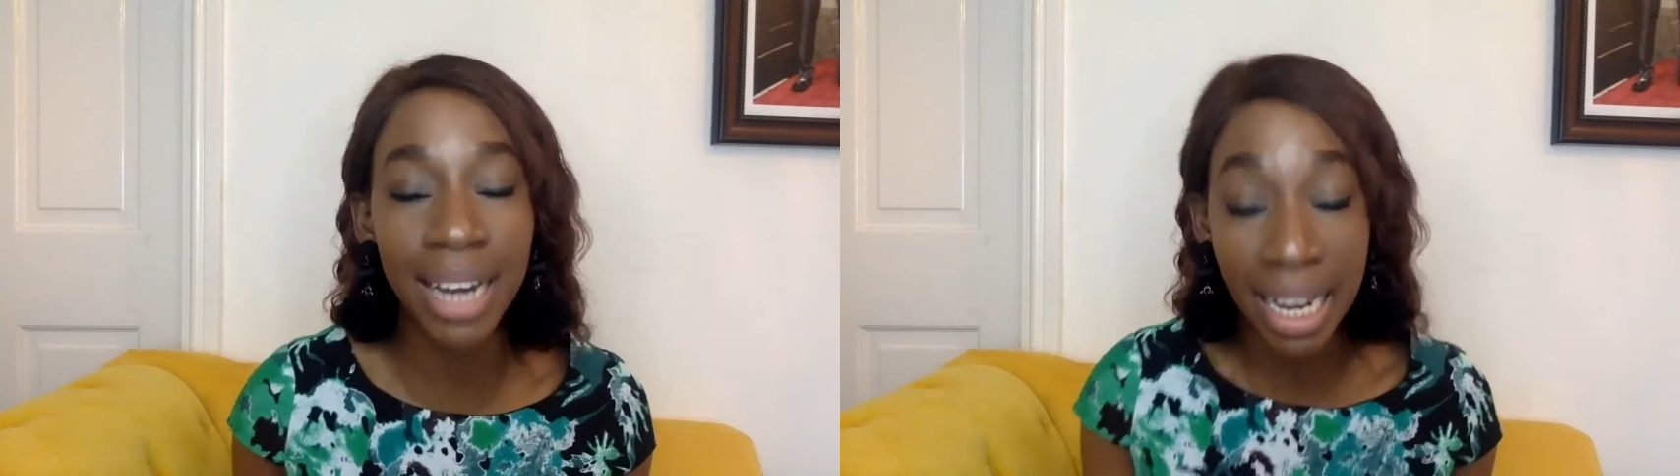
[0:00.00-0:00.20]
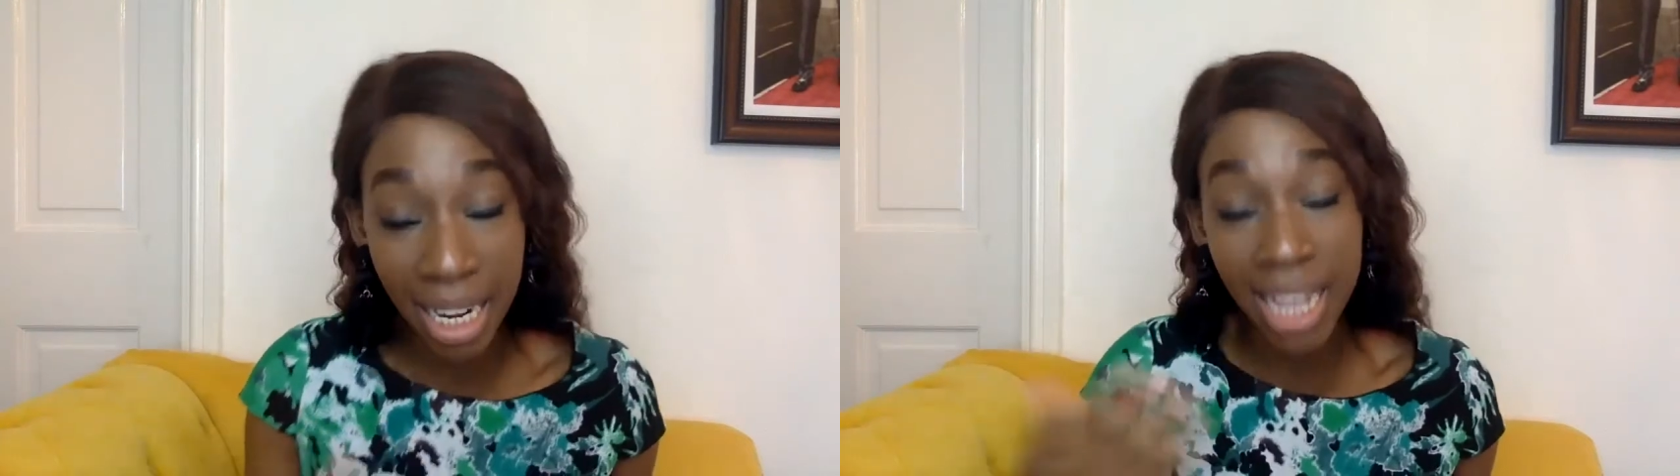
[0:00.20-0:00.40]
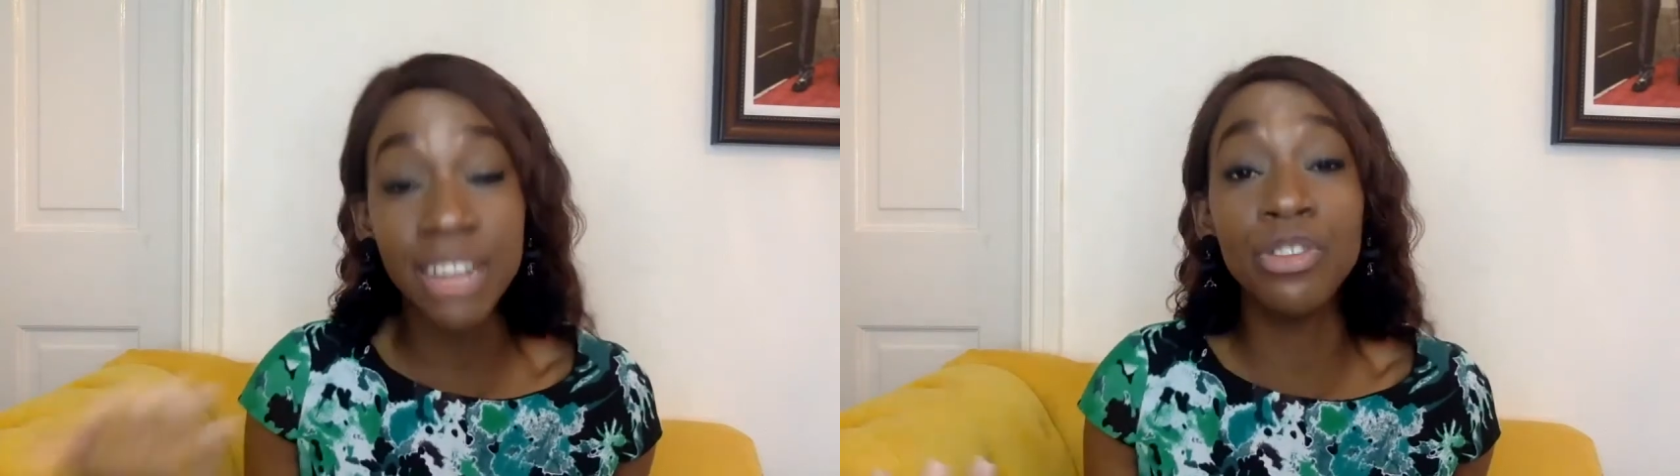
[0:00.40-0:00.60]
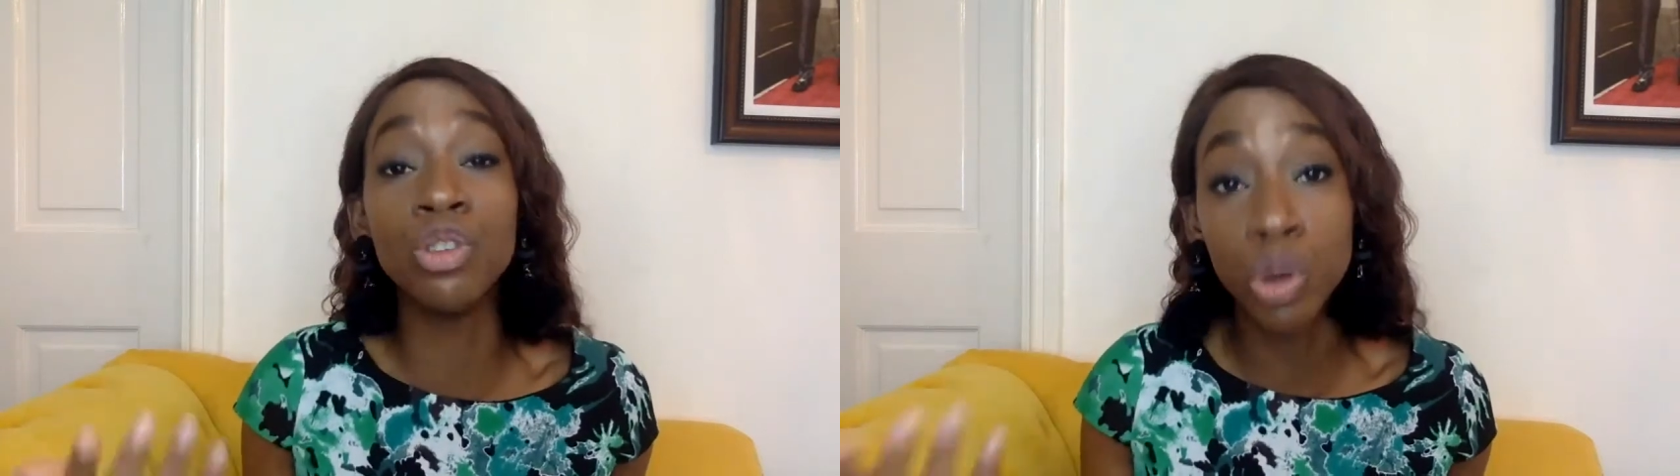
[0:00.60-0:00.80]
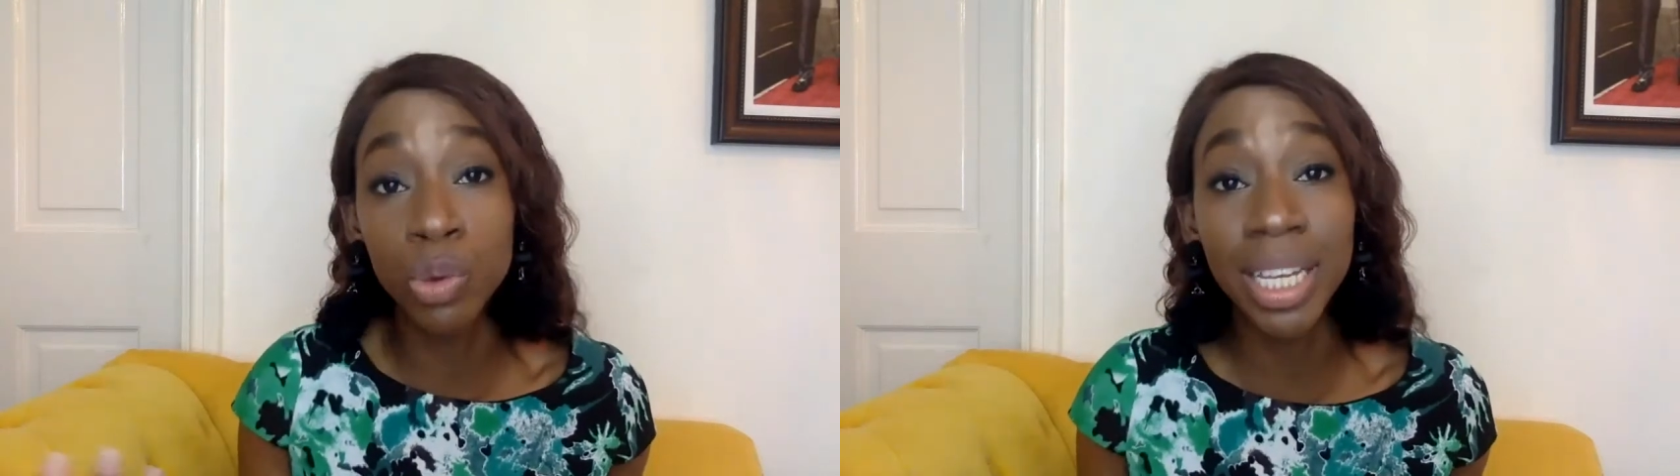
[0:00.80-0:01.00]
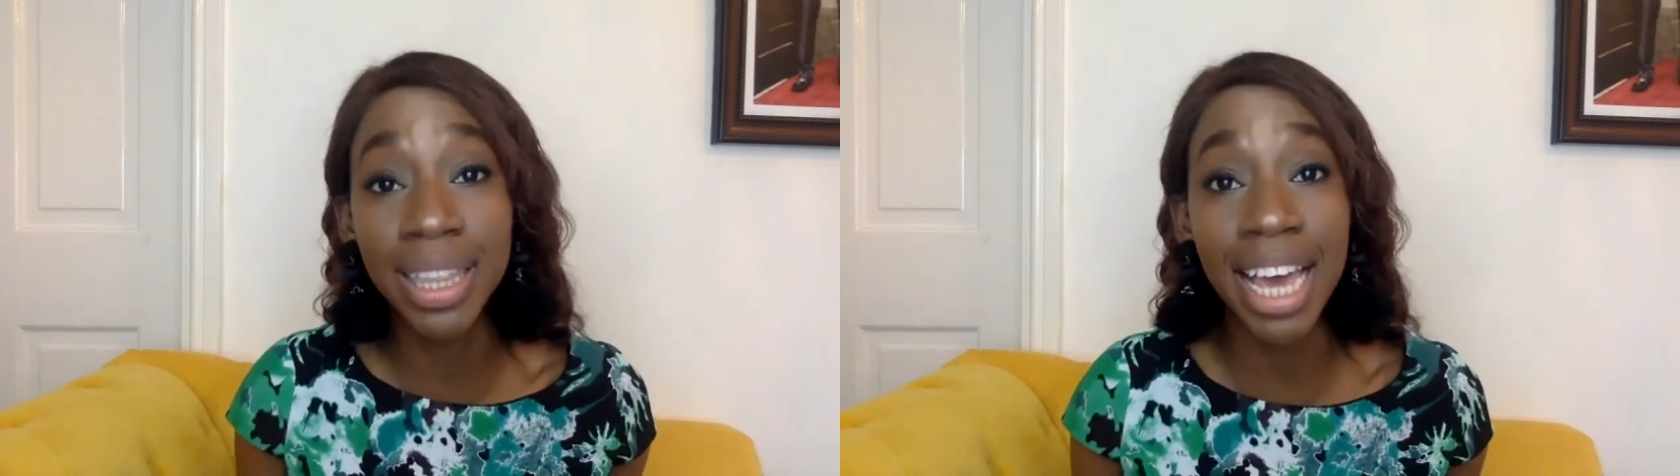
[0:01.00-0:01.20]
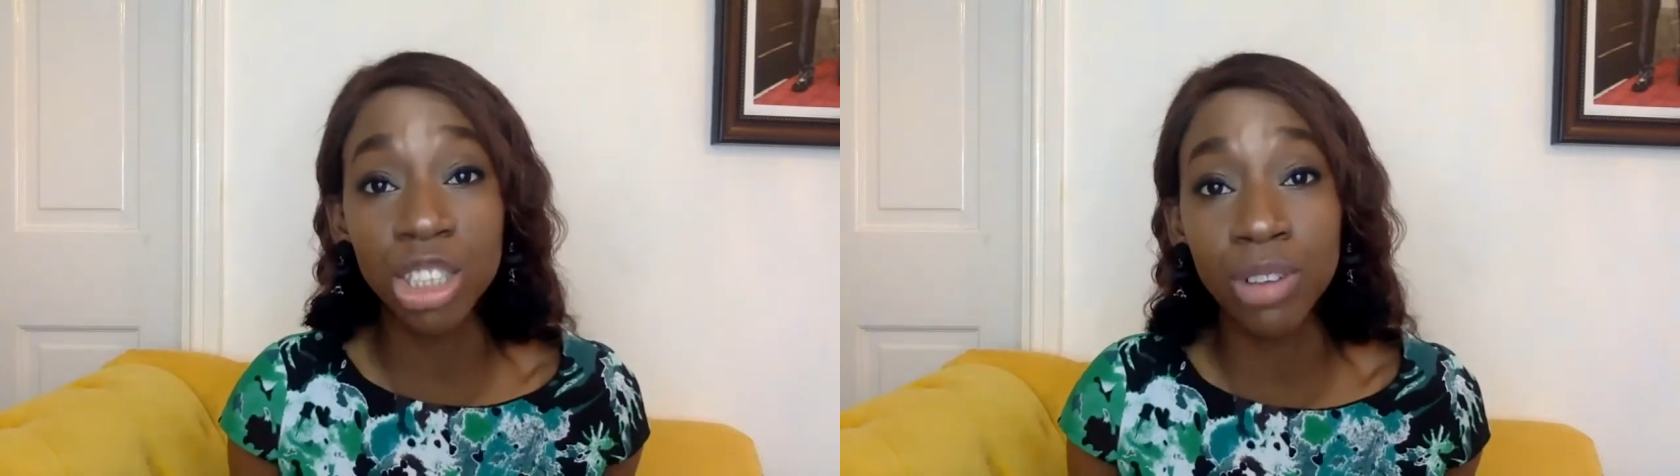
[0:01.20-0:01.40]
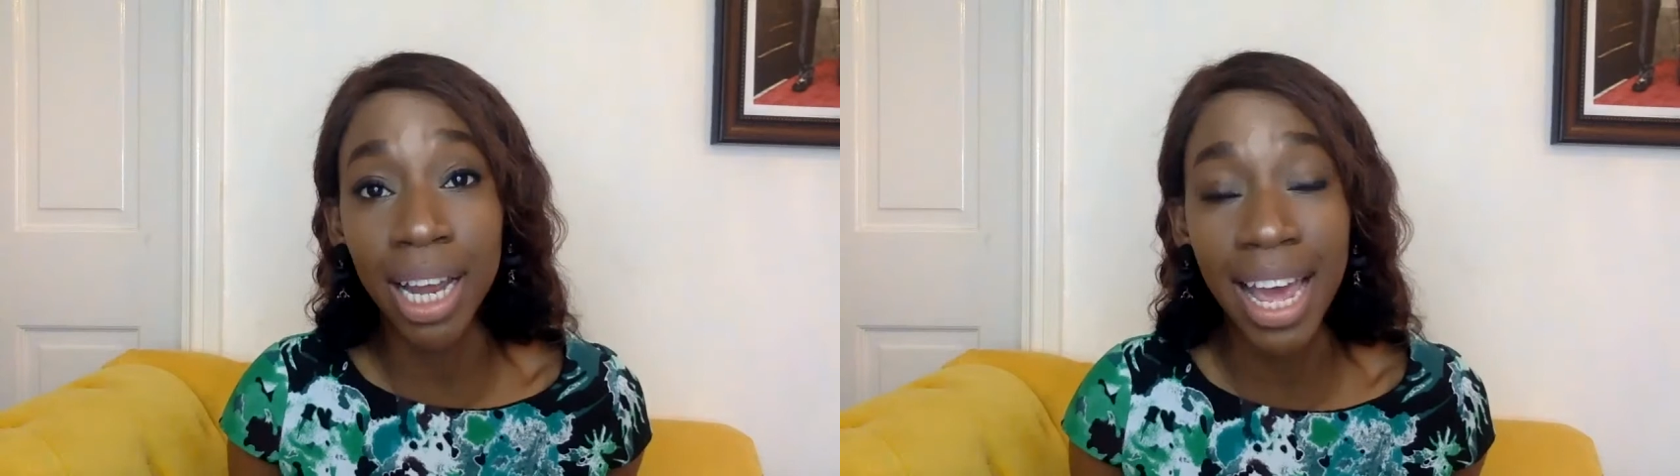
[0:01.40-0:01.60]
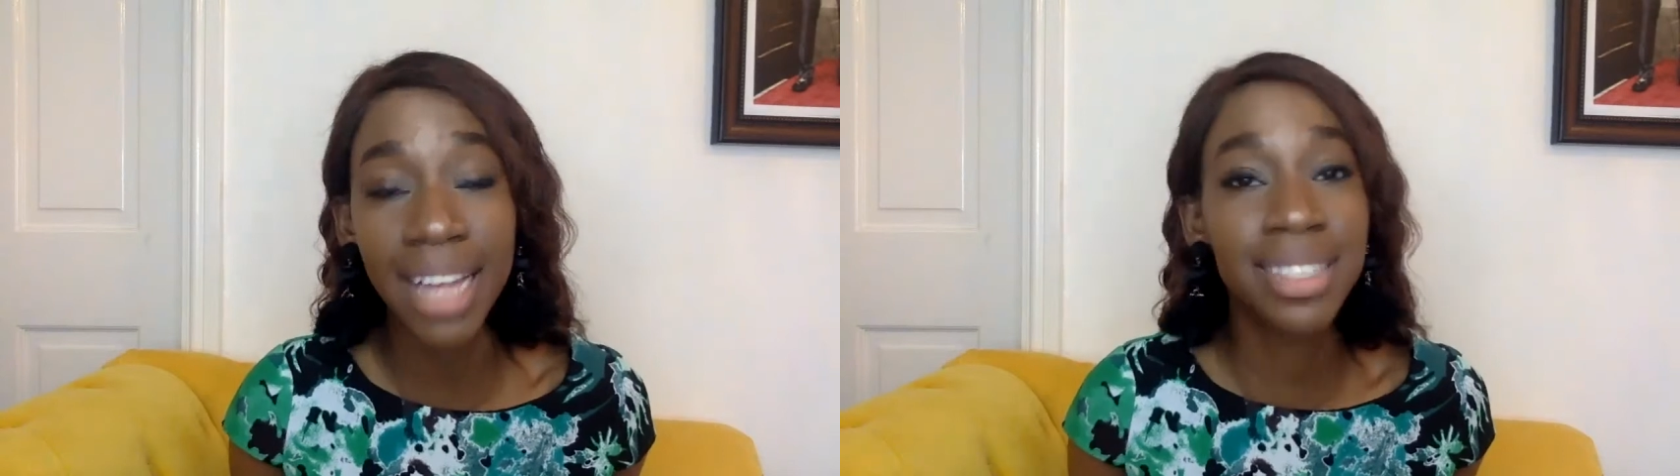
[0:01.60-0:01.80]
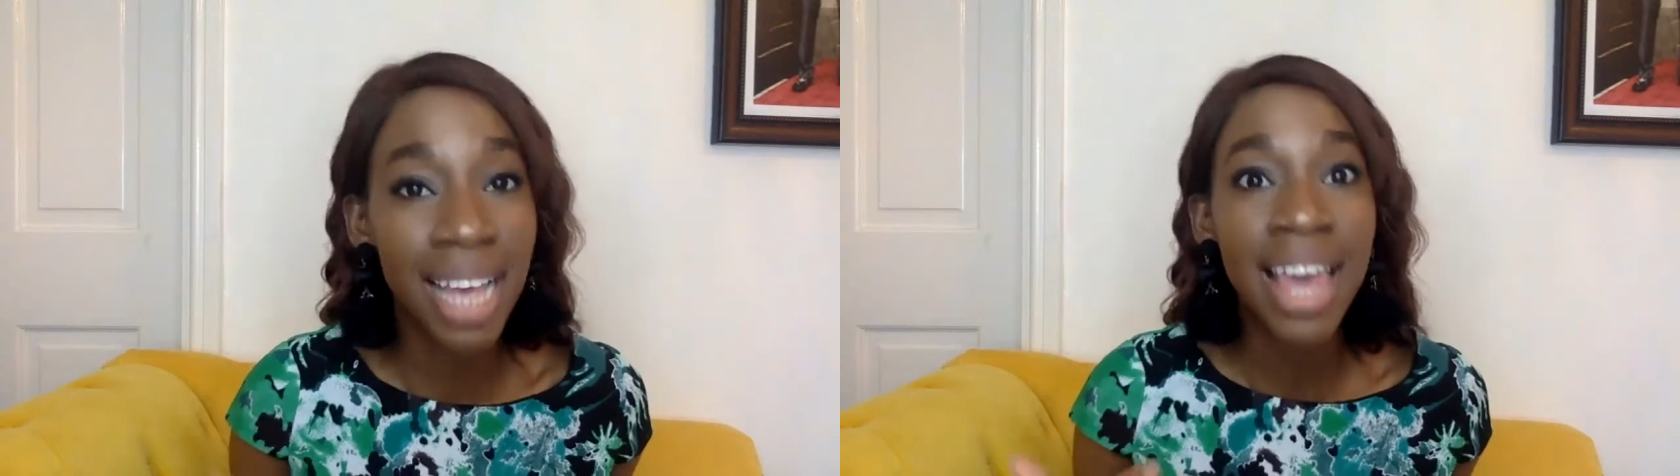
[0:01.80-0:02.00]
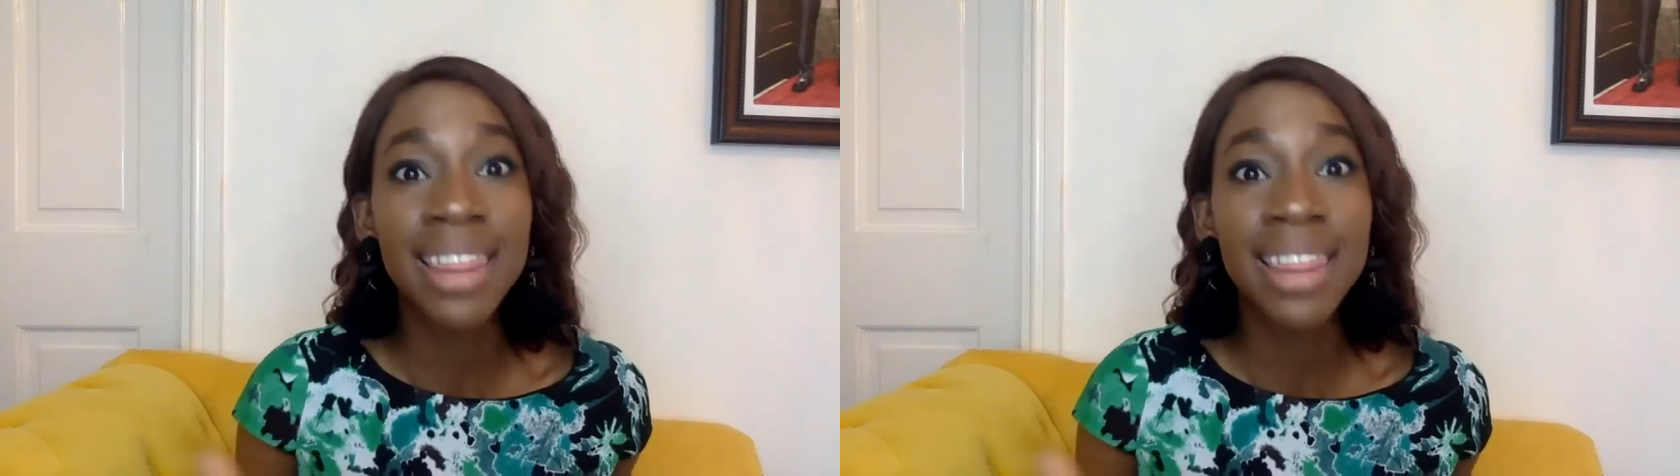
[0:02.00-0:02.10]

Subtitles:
And if you do need the extra clients,